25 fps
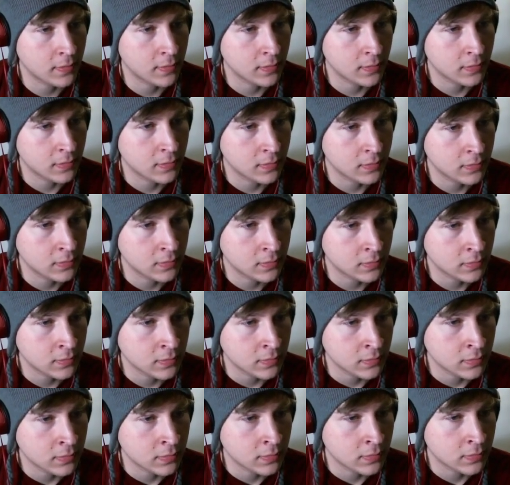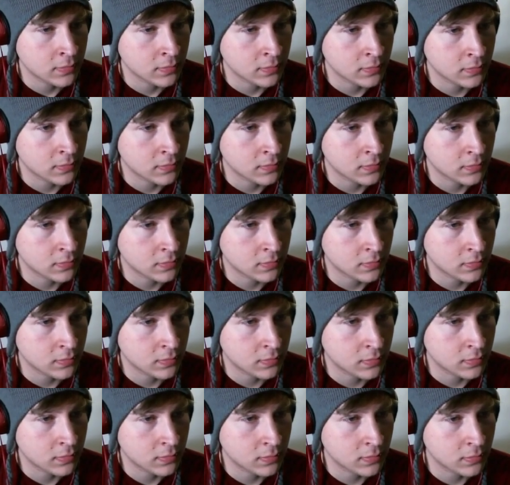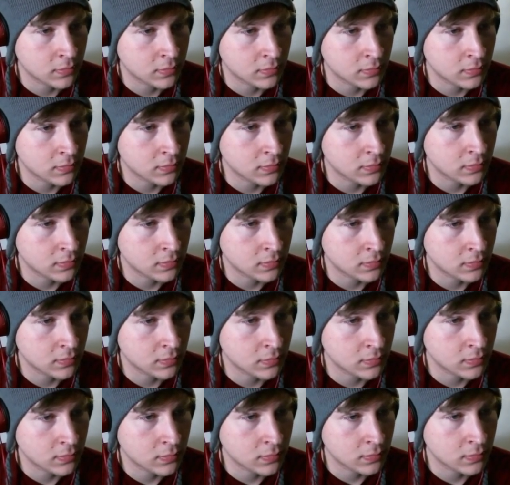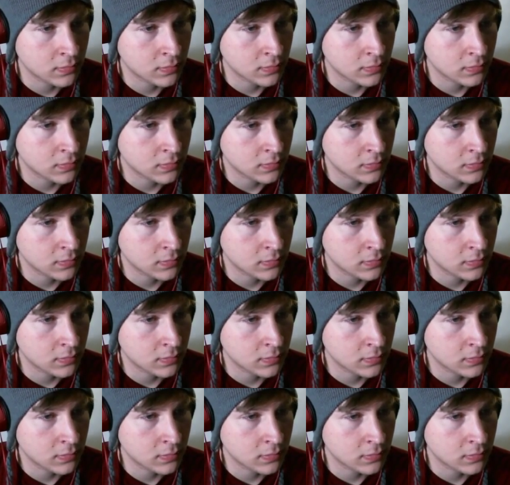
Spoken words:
Nothing is said.